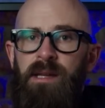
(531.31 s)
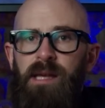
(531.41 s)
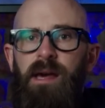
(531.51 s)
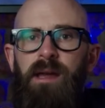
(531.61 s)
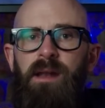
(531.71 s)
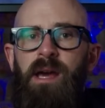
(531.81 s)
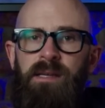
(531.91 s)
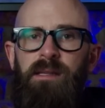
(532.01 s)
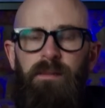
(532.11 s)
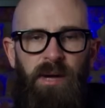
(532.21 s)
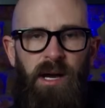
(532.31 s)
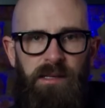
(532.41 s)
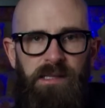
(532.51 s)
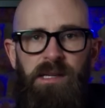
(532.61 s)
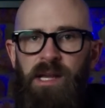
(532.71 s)
turn to the
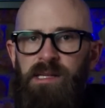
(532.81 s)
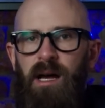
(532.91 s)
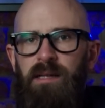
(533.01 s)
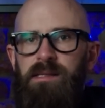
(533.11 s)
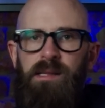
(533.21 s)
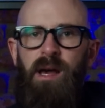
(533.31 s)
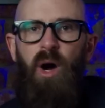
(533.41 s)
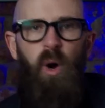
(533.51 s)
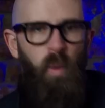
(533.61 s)
past to answer oh,